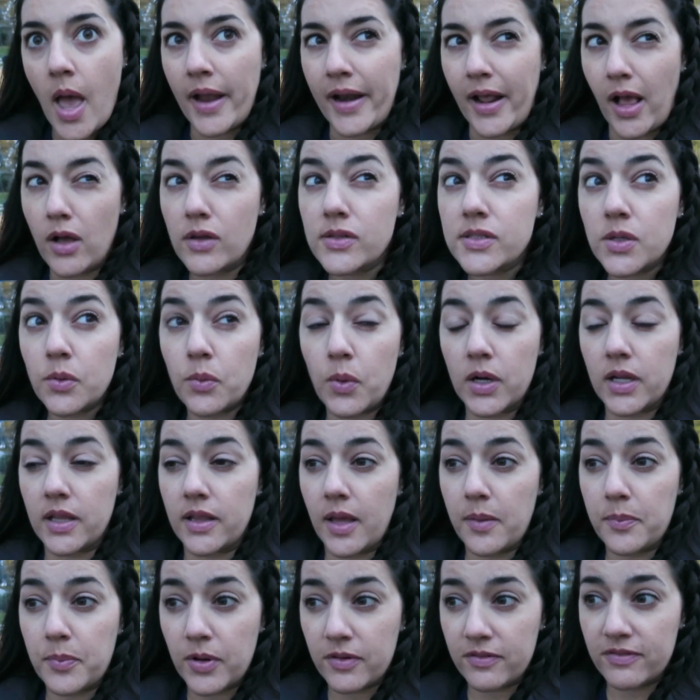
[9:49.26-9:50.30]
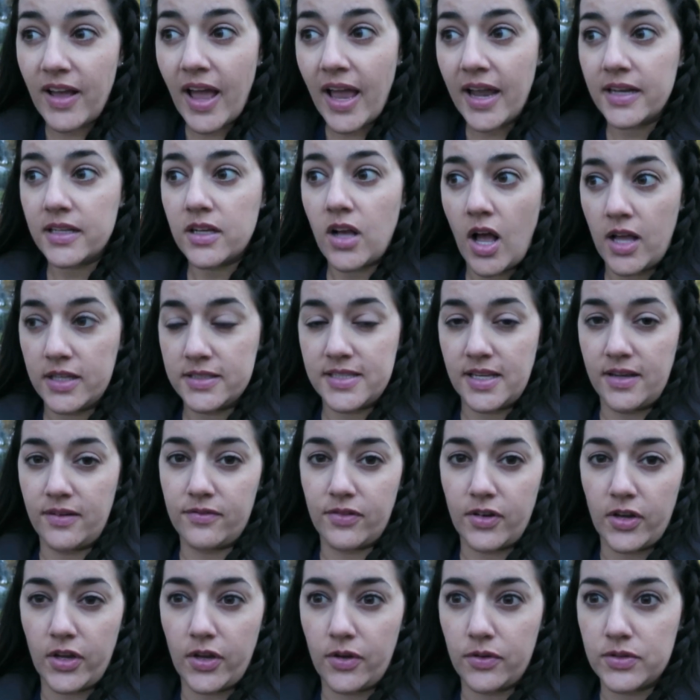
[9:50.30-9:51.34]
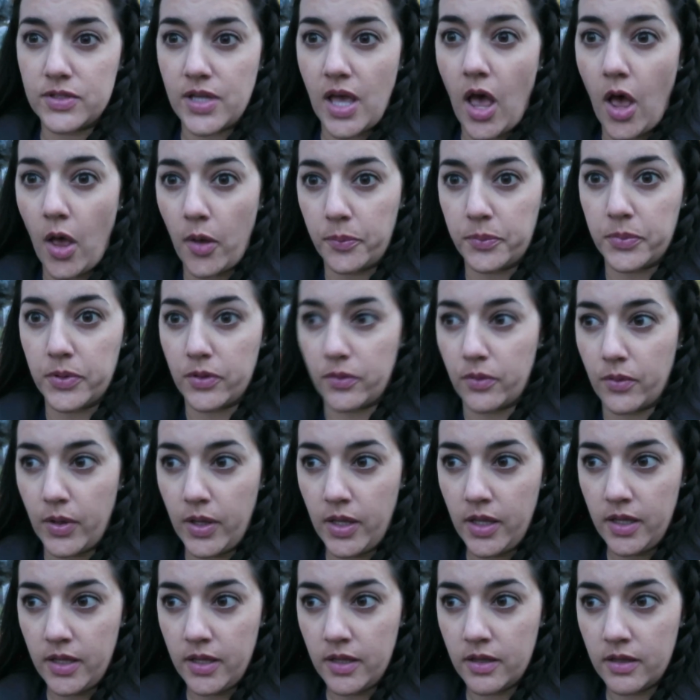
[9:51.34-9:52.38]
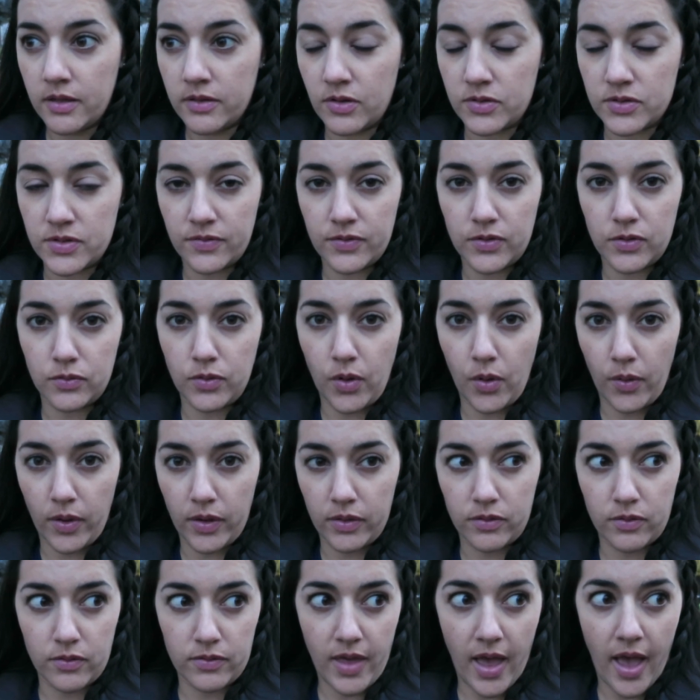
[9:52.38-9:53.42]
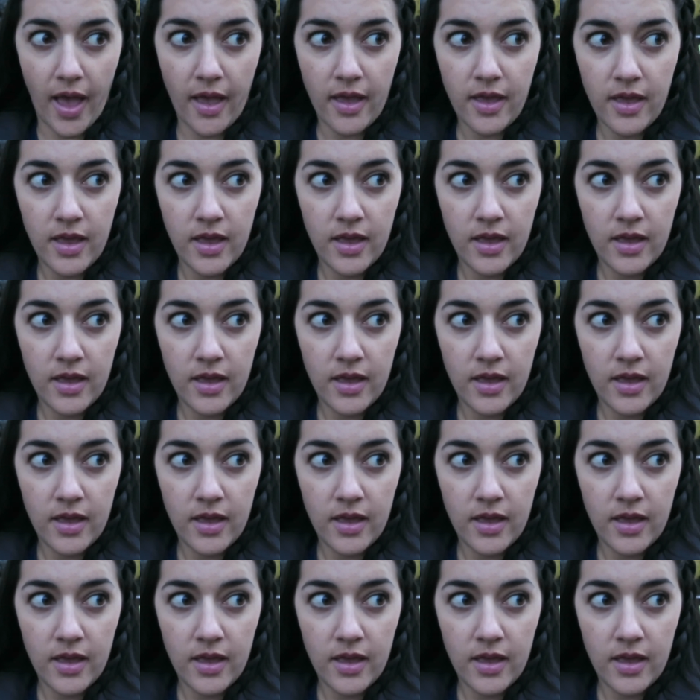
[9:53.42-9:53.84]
and I also want to like provide content for you to help you, those of you going through that.